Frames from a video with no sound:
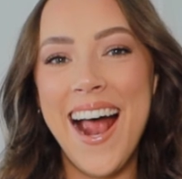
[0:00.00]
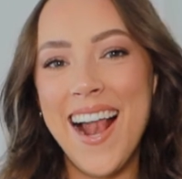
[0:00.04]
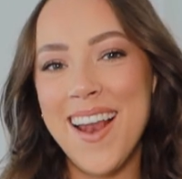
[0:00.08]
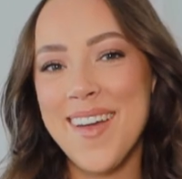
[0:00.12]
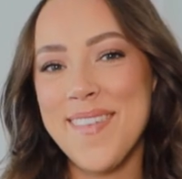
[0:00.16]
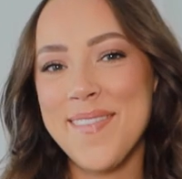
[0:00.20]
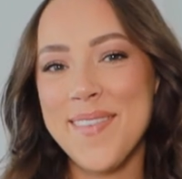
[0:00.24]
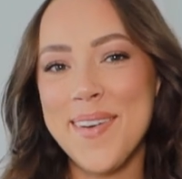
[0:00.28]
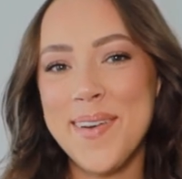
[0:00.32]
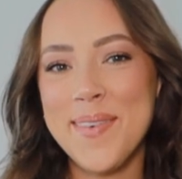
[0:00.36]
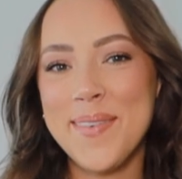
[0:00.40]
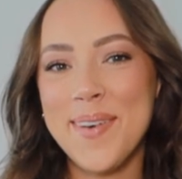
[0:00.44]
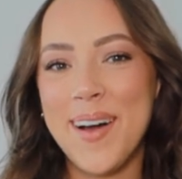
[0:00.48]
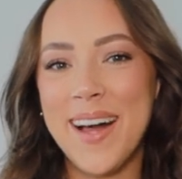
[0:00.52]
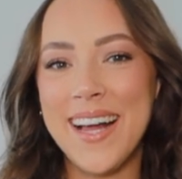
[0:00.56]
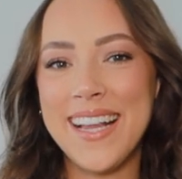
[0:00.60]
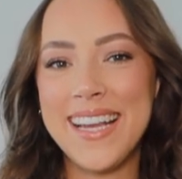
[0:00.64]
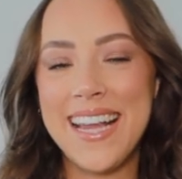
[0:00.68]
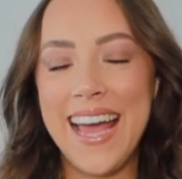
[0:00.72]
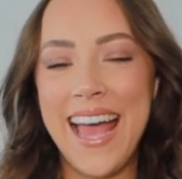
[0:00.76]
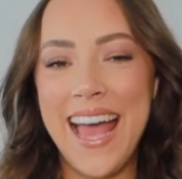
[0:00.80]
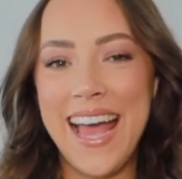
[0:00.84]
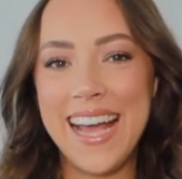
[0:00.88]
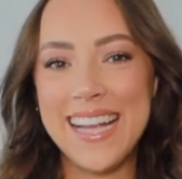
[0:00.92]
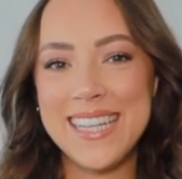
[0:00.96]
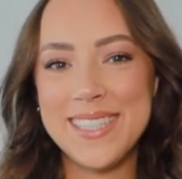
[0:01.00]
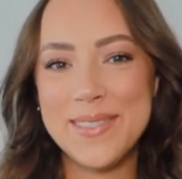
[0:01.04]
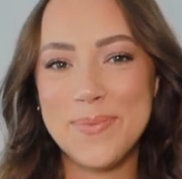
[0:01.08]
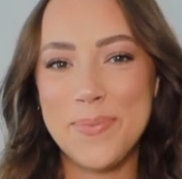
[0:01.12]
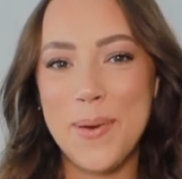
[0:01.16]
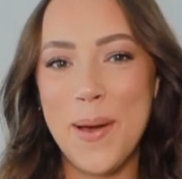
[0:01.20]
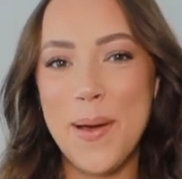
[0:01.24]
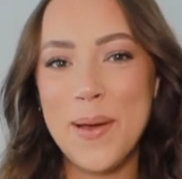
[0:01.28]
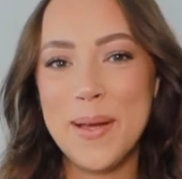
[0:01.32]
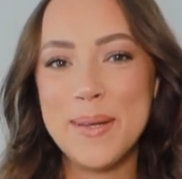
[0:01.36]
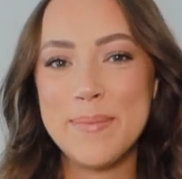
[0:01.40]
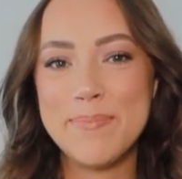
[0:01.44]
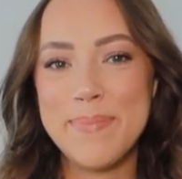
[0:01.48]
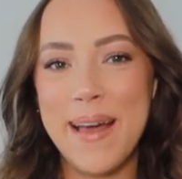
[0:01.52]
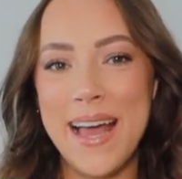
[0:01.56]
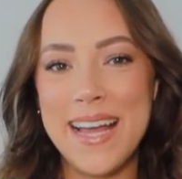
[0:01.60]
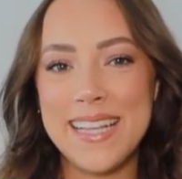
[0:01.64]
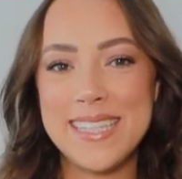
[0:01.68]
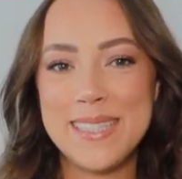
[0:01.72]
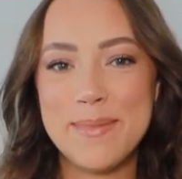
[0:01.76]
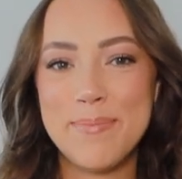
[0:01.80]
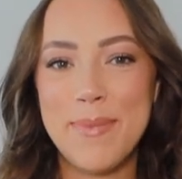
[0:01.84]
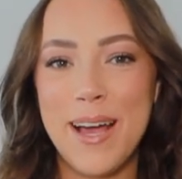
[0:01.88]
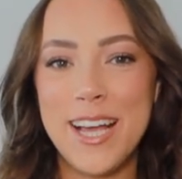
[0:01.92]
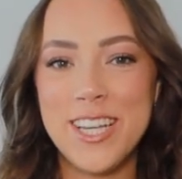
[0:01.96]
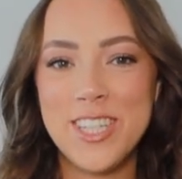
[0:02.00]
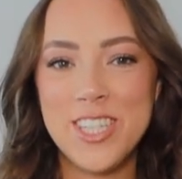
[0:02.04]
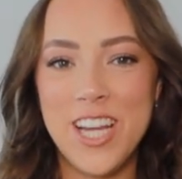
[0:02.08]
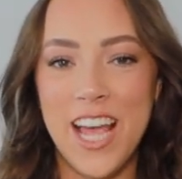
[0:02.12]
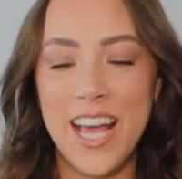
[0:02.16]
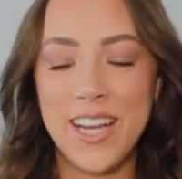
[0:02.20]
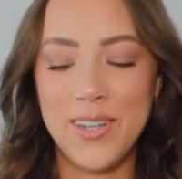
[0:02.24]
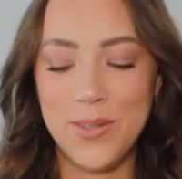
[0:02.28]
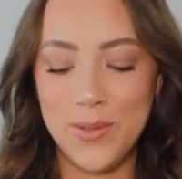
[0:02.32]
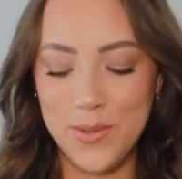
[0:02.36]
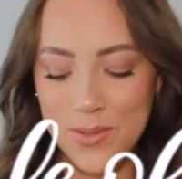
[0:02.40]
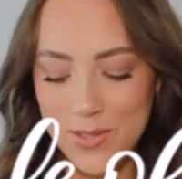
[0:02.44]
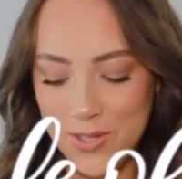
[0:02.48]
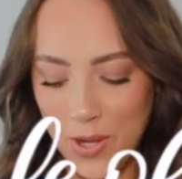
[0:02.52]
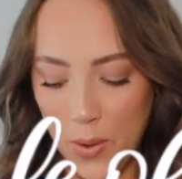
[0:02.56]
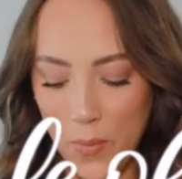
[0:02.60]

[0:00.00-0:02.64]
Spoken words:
Hello everyone and welcome back to my channel.